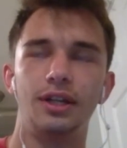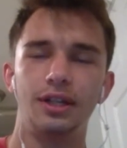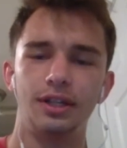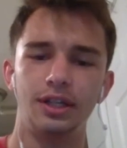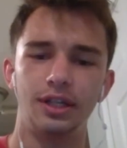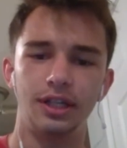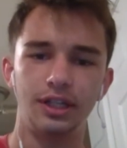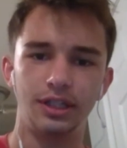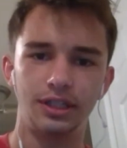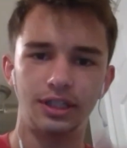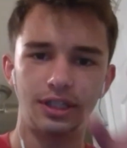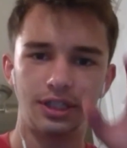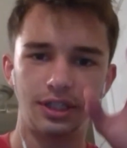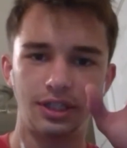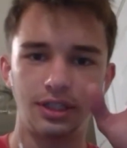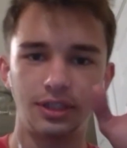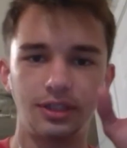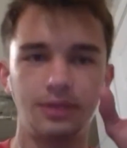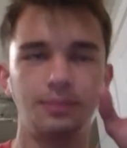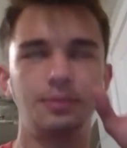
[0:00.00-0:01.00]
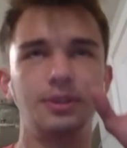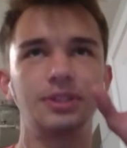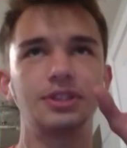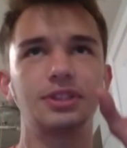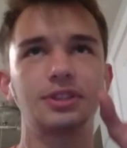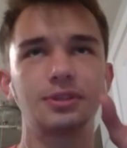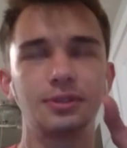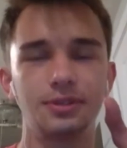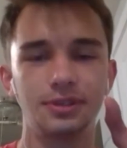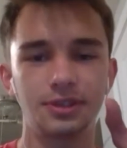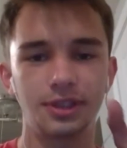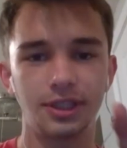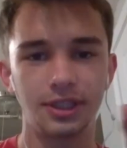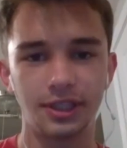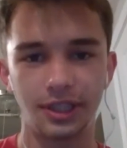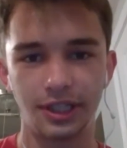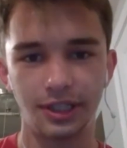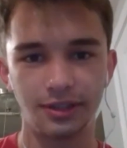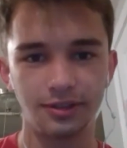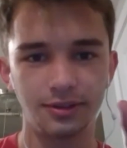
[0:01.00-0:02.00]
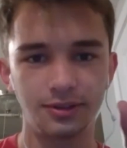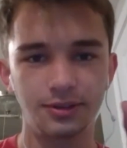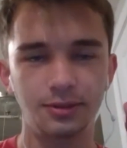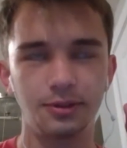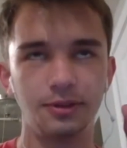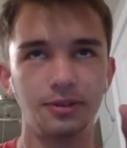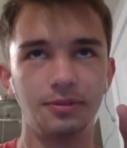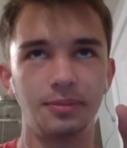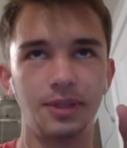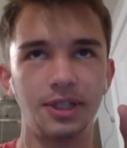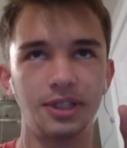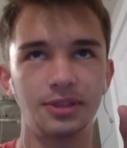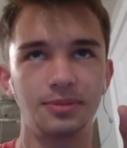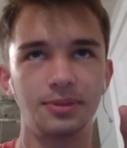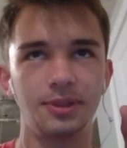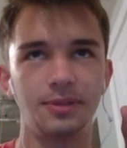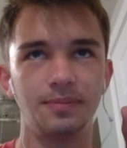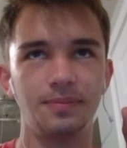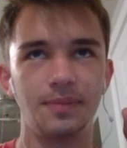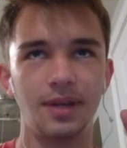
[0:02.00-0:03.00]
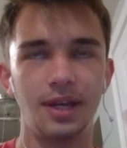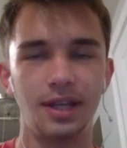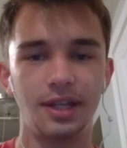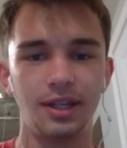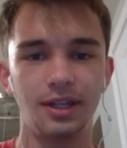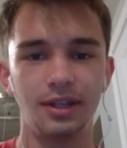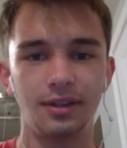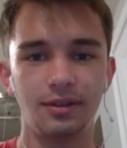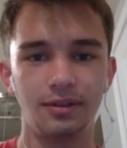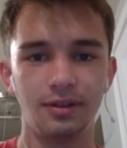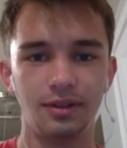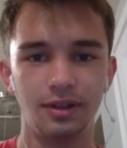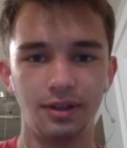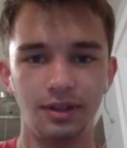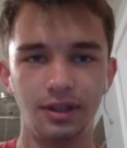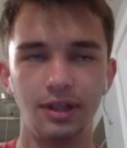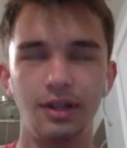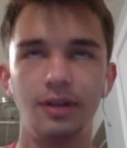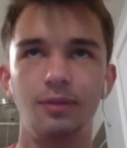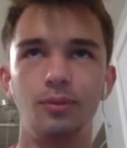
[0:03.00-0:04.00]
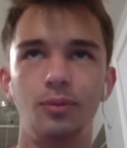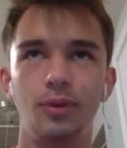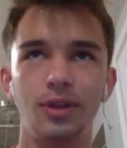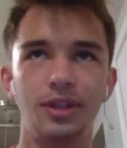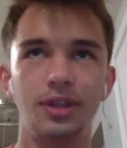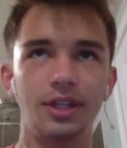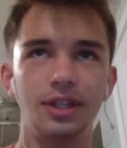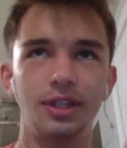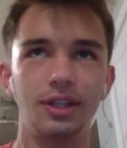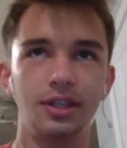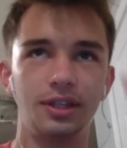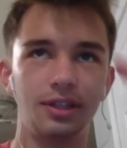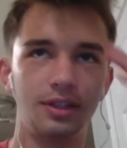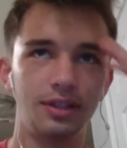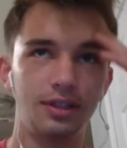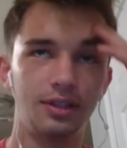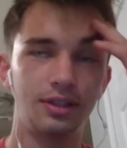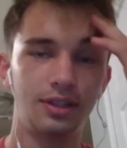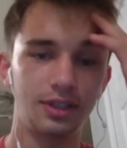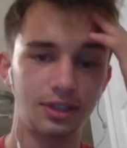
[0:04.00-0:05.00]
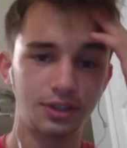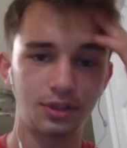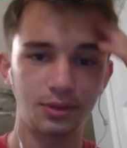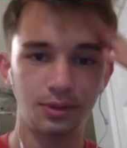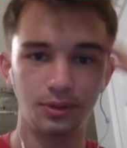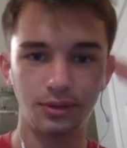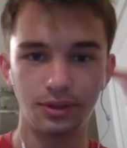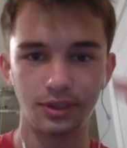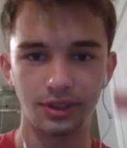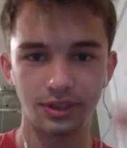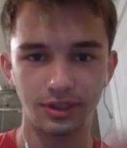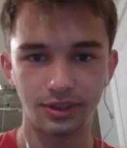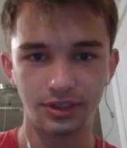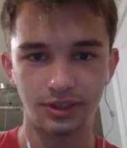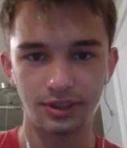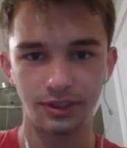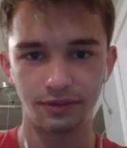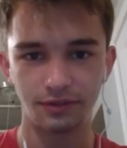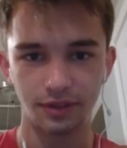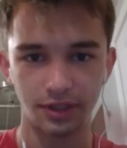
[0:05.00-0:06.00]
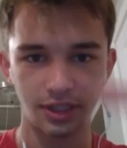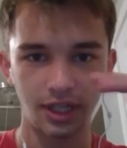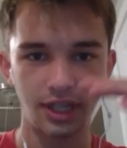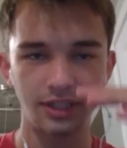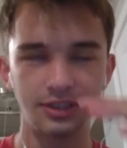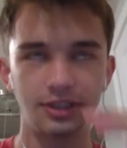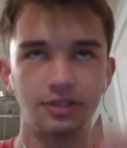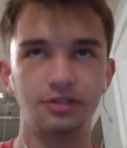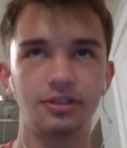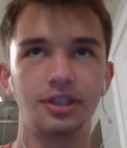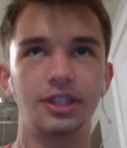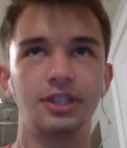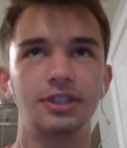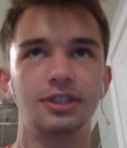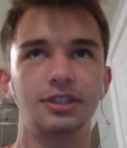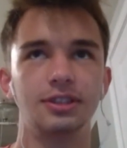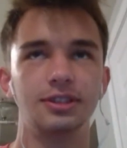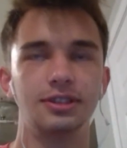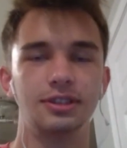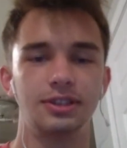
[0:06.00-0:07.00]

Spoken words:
the business school is called the Carroll School of Management, and then within the school there's different concentrations, and